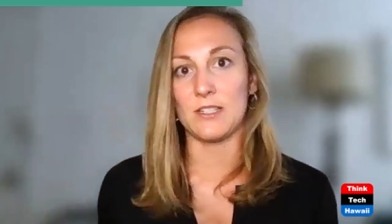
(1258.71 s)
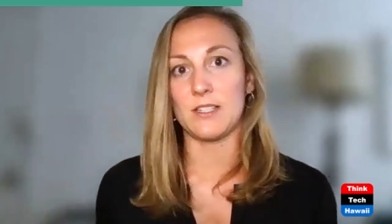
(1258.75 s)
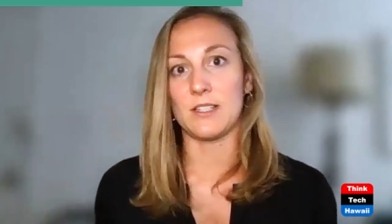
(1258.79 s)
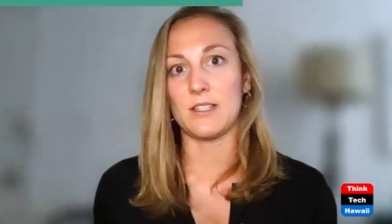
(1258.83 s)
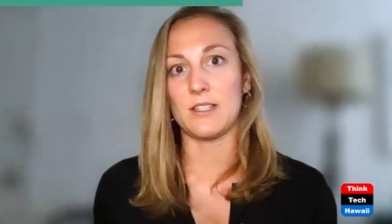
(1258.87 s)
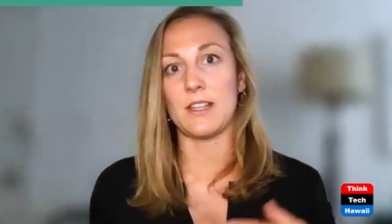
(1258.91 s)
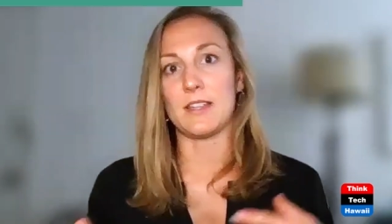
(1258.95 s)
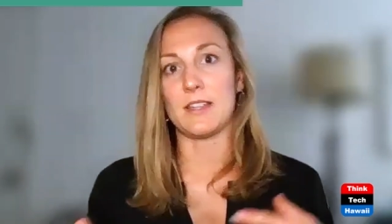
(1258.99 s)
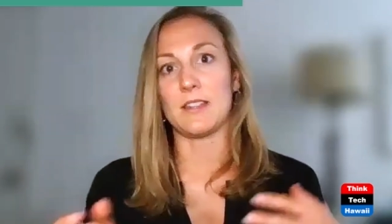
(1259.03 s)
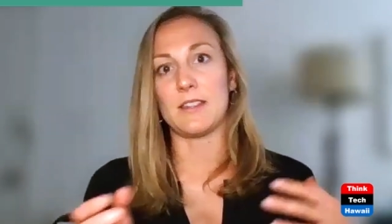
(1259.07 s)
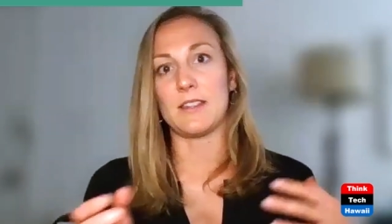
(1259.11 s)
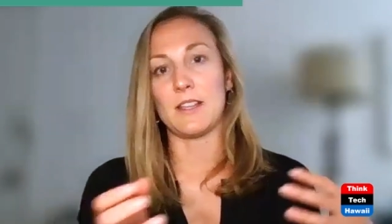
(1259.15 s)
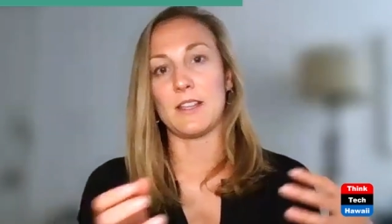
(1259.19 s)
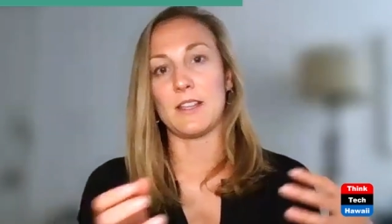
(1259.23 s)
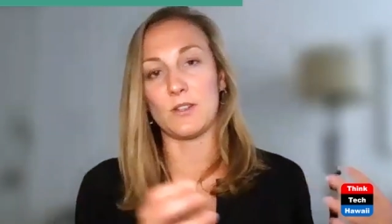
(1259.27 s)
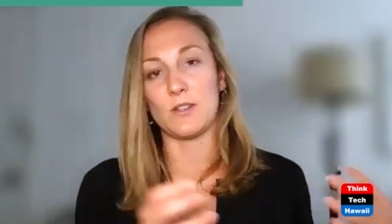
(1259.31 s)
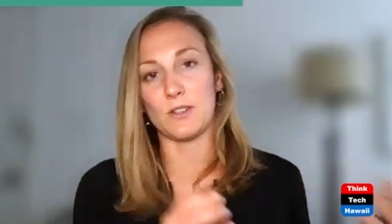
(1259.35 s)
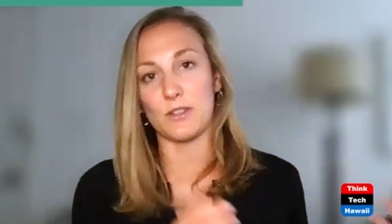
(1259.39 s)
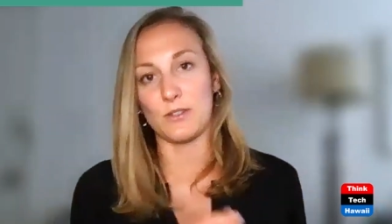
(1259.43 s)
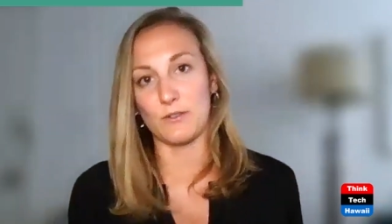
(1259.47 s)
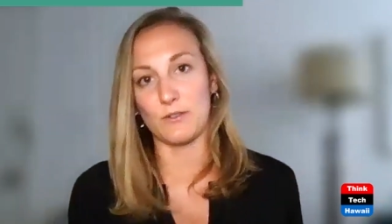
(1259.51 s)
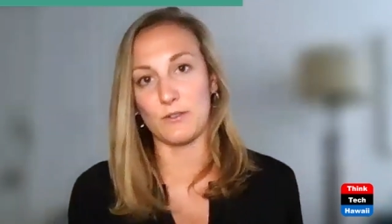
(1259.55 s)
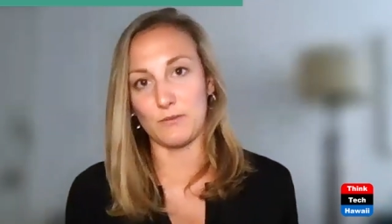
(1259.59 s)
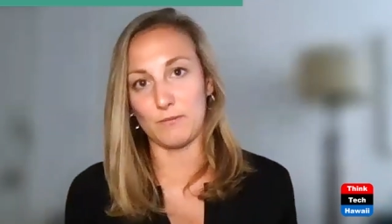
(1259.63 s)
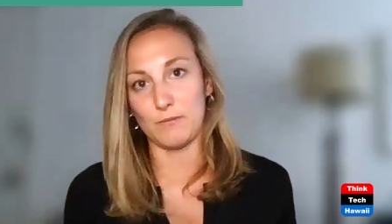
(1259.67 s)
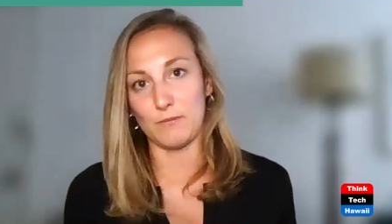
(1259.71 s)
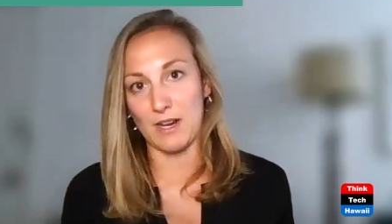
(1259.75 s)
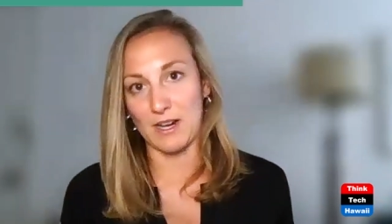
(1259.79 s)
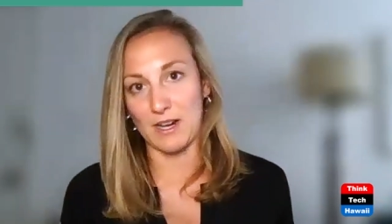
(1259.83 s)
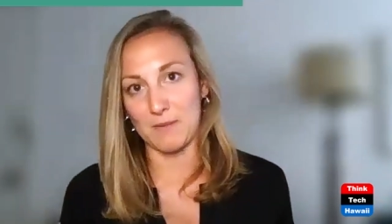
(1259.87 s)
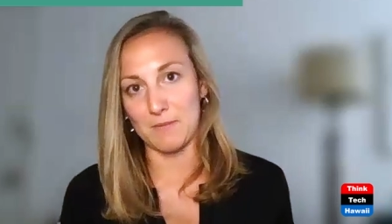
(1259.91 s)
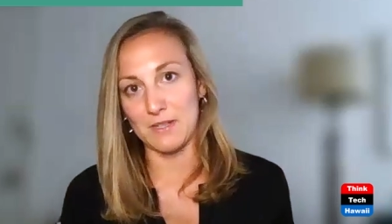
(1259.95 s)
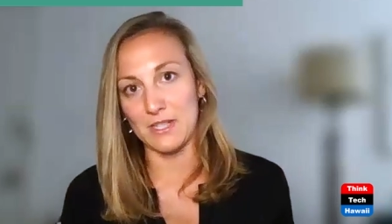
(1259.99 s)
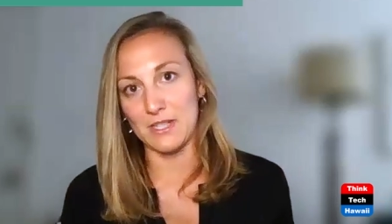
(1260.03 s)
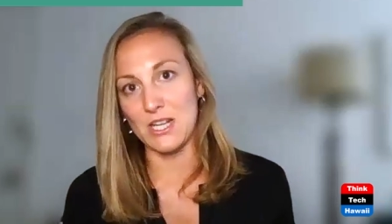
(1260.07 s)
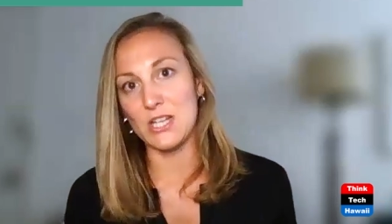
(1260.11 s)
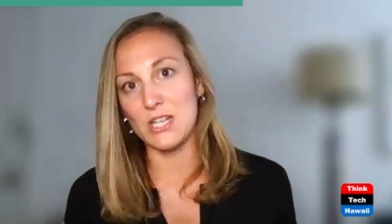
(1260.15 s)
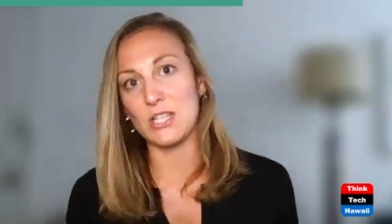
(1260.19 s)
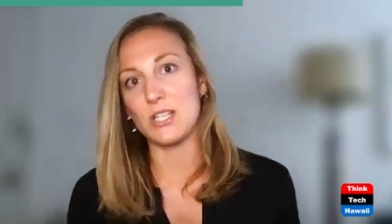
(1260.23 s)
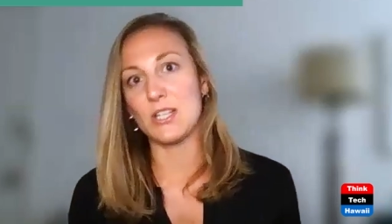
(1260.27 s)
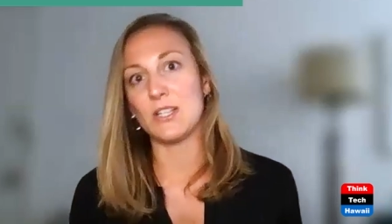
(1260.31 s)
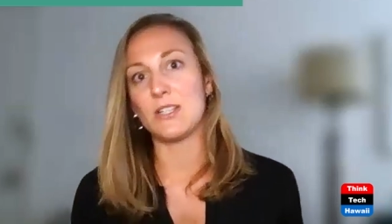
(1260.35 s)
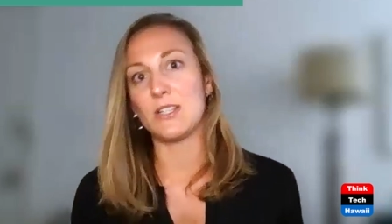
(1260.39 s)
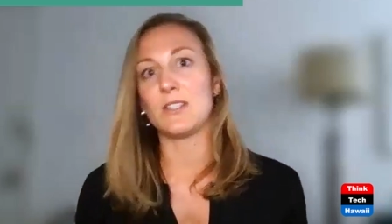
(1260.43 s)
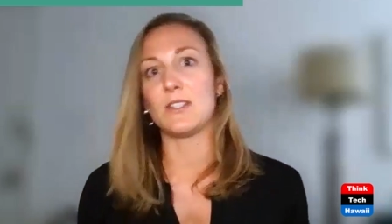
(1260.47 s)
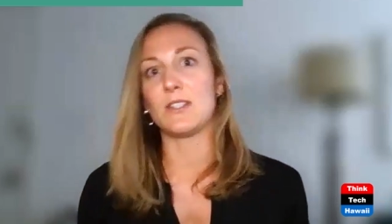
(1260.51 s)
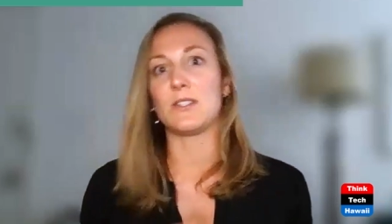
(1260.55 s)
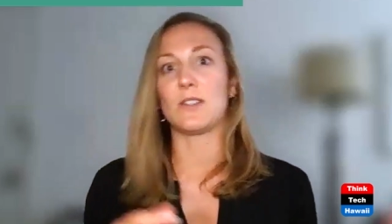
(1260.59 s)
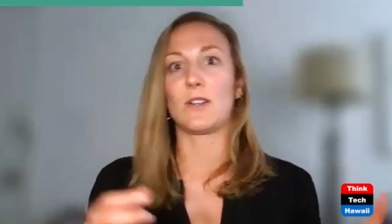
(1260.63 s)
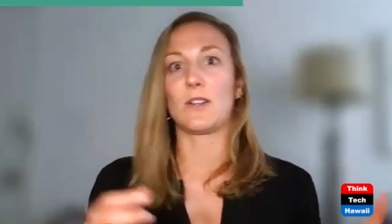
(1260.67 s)
And then they took the
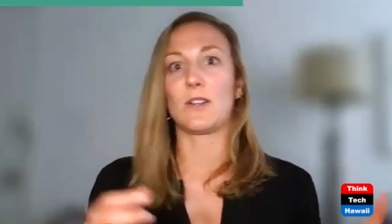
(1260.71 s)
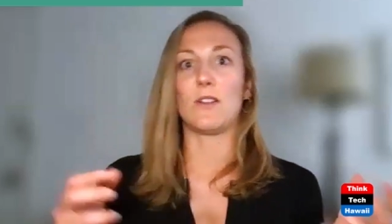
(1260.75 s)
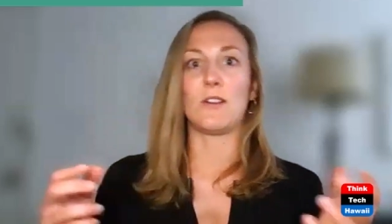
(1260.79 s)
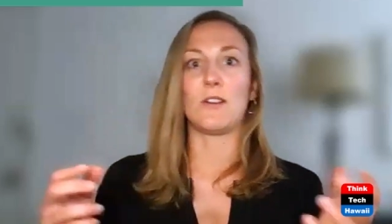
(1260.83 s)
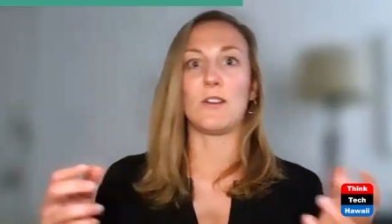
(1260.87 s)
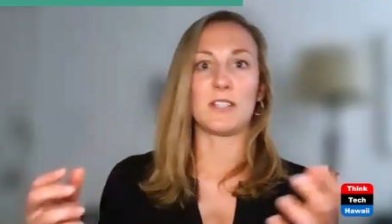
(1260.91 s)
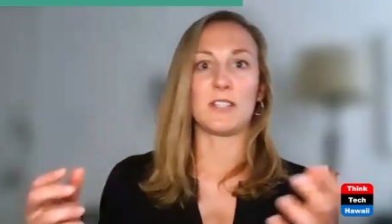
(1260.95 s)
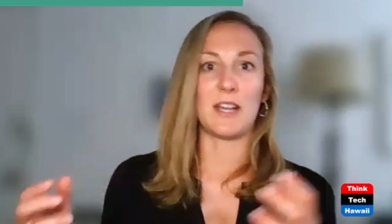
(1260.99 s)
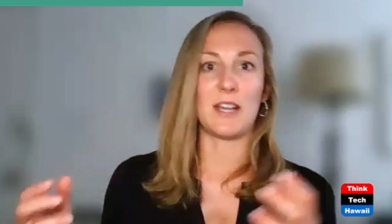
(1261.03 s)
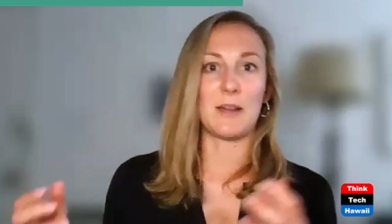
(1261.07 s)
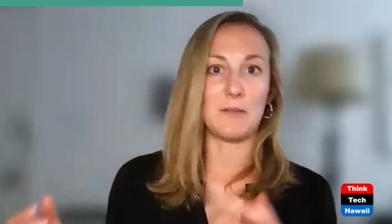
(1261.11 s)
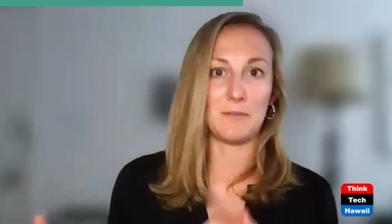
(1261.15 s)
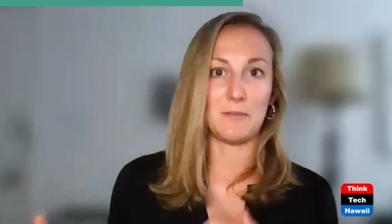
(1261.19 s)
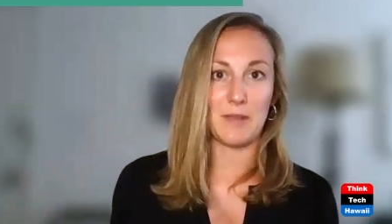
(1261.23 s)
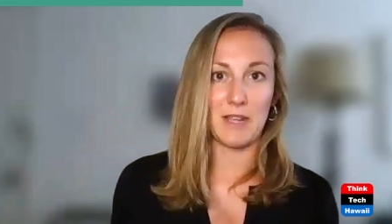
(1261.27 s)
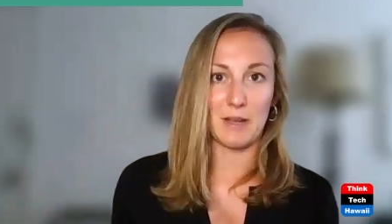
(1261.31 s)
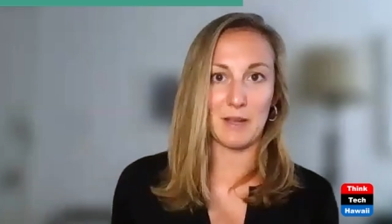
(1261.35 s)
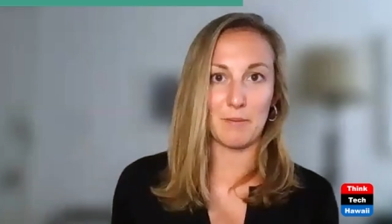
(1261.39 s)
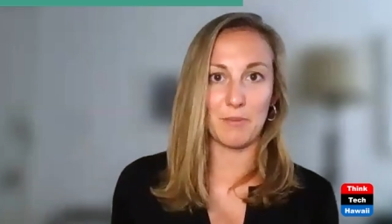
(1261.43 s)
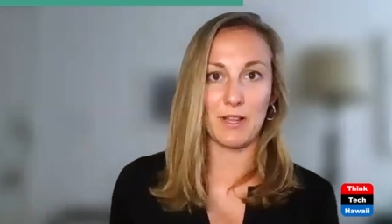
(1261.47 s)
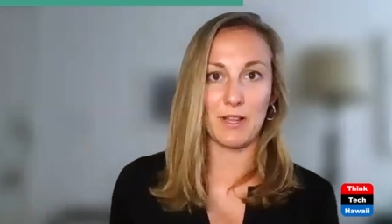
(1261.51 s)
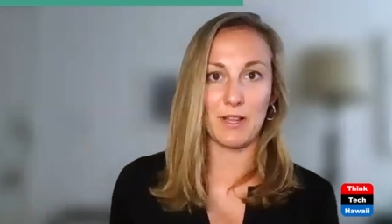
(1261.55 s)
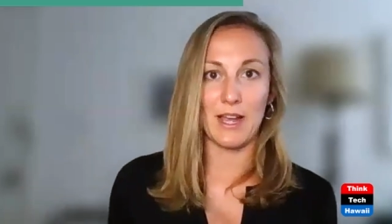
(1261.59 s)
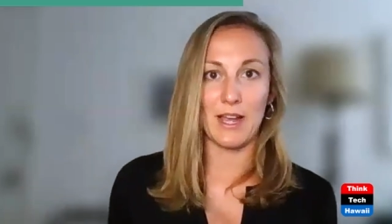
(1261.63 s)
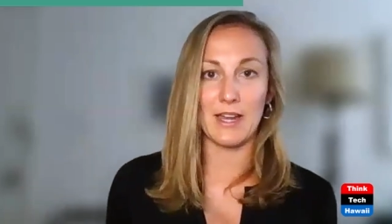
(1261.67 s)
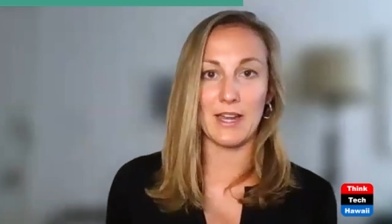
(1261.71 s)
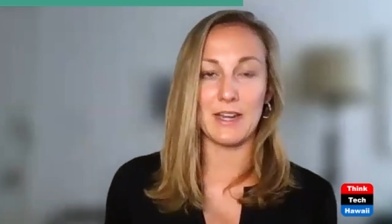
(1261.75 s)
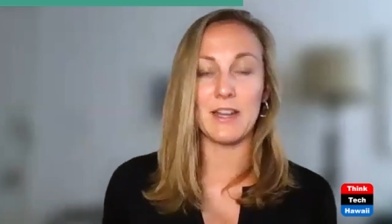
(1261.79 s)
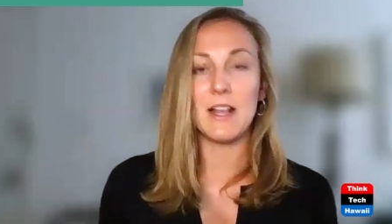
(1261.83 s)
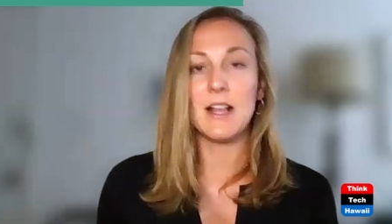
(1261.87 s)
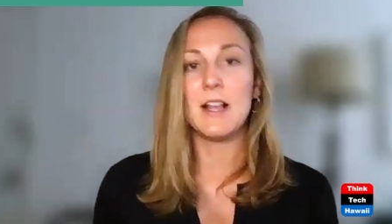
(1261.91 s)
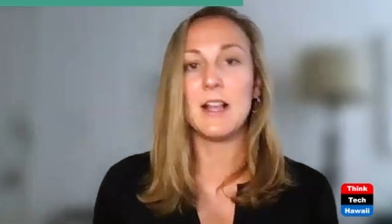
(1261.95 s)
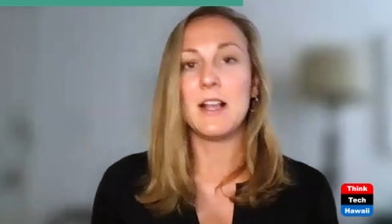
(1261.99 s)
recommendations and took a long time to make a plan.